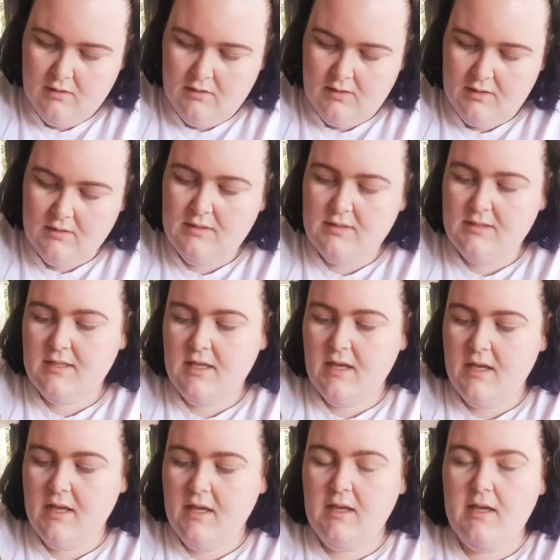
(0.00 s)
This is
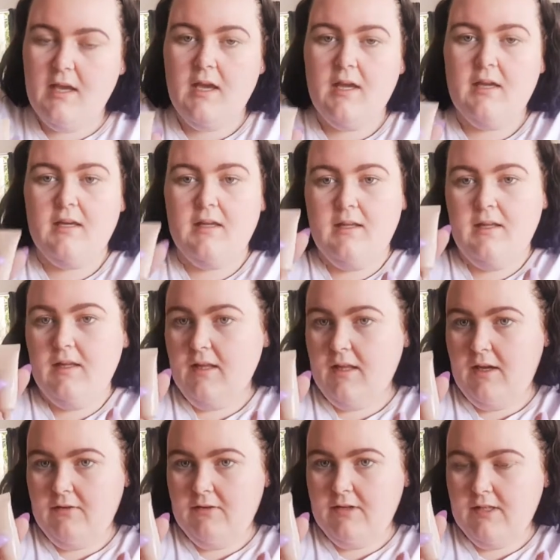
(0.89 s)
a
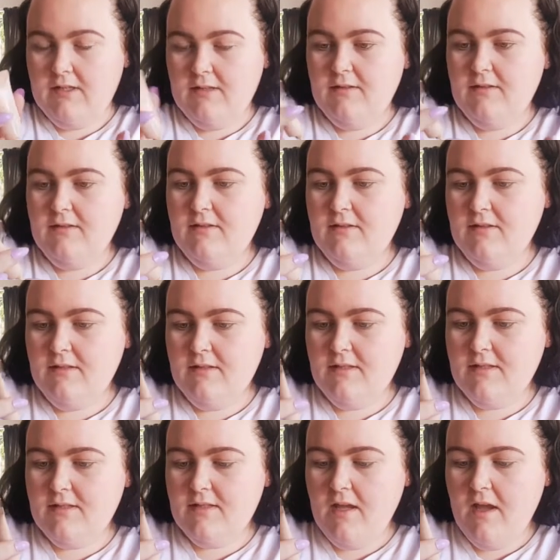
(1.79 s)

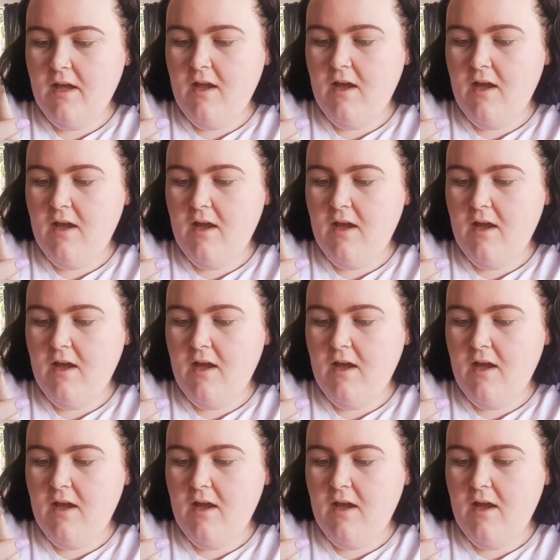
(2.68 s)
Clarins